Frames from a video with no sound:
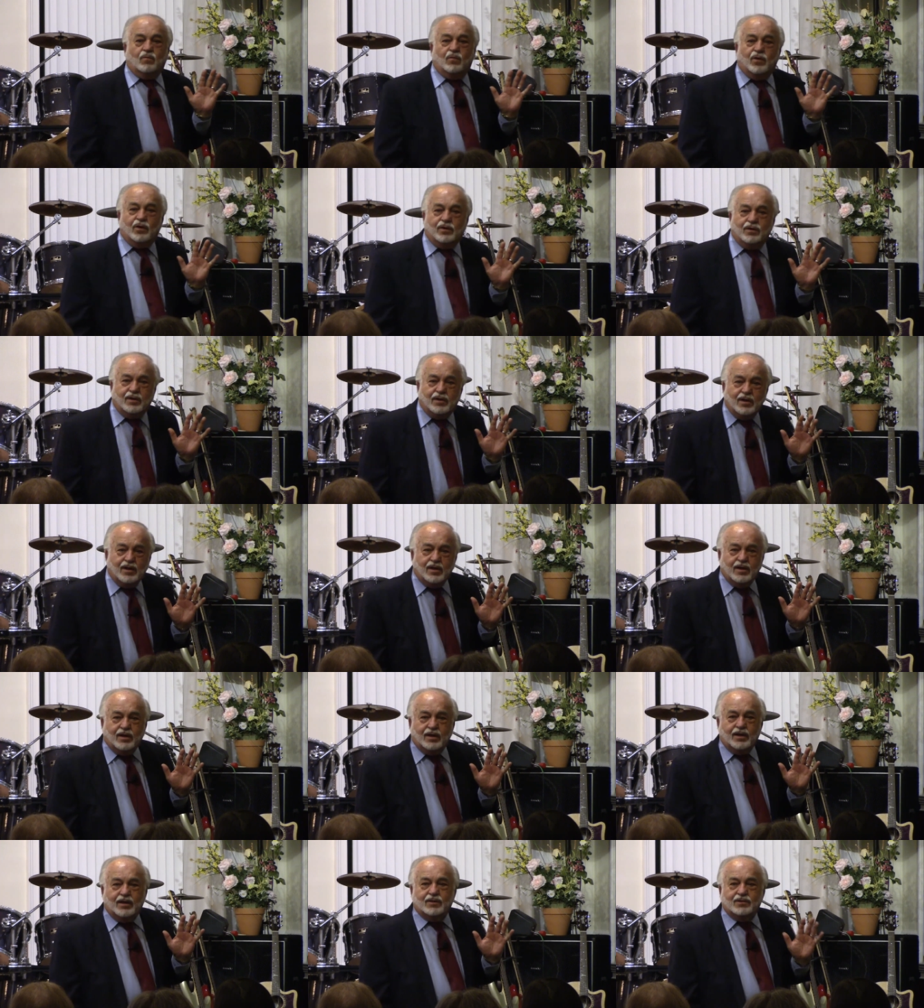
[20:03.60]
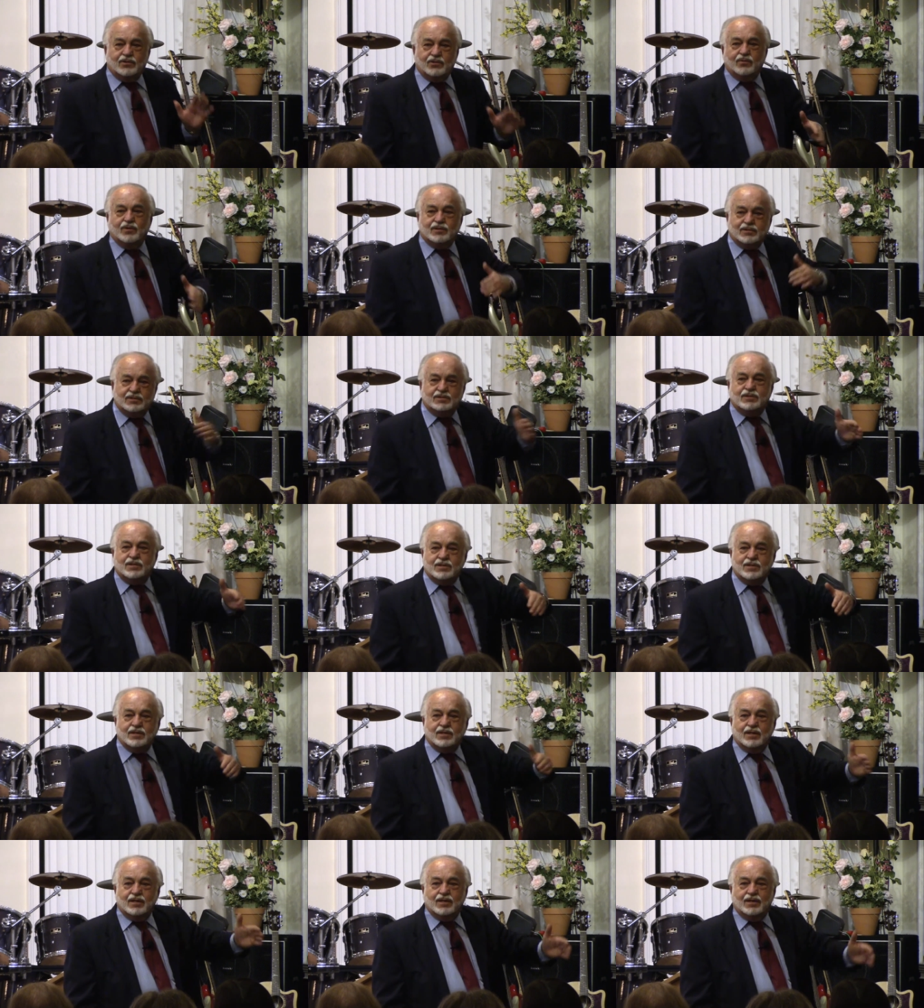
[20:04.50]
went into Nobody know what
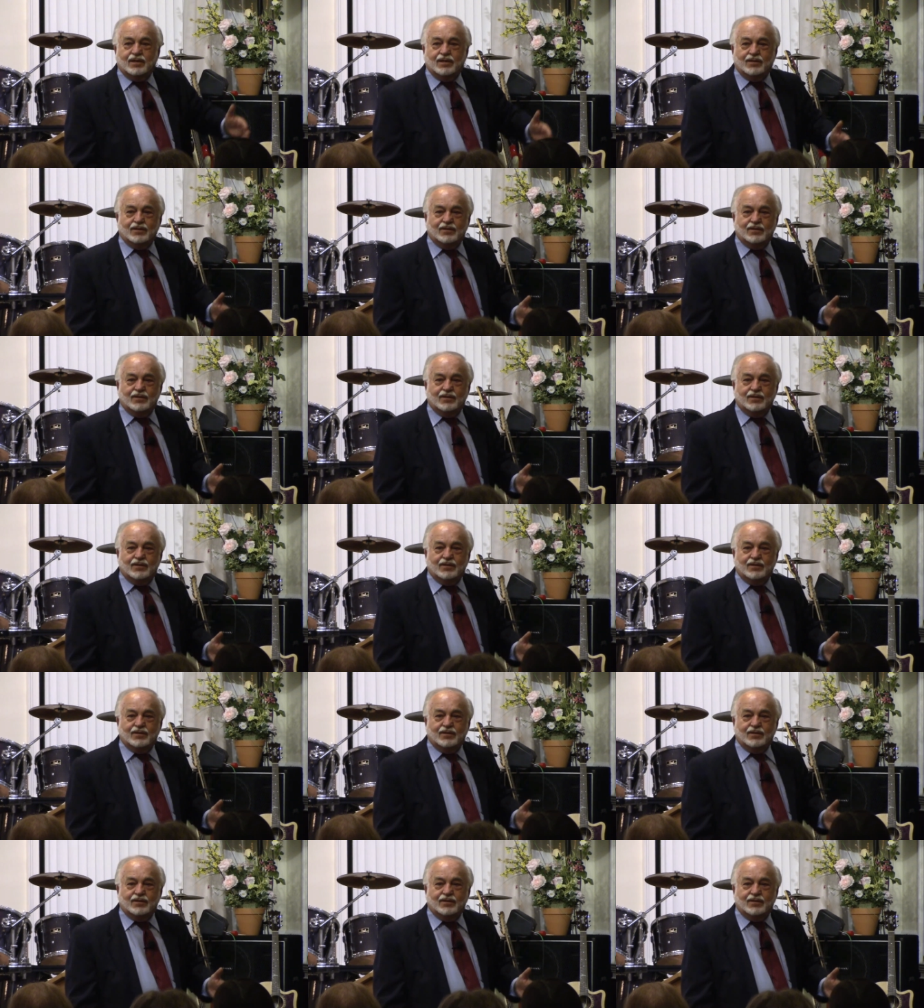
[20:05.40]
you're talking